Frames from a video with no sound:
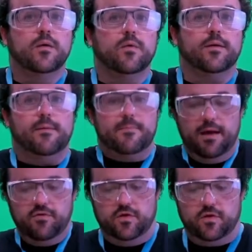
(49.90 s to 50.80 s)
What I'm
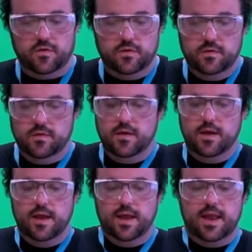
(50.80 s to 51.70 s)
about to do
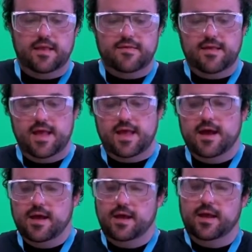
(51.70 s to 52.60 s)
is see
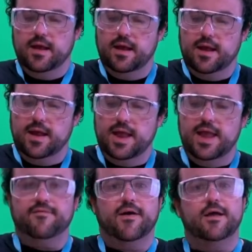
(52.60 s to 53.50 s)

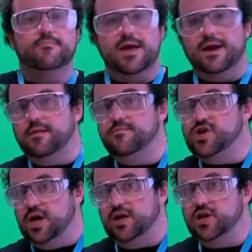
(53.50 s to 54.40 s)
if I can make them
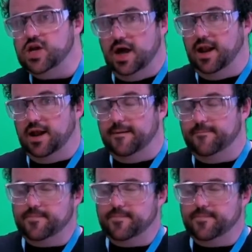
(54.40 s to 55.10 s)
change color.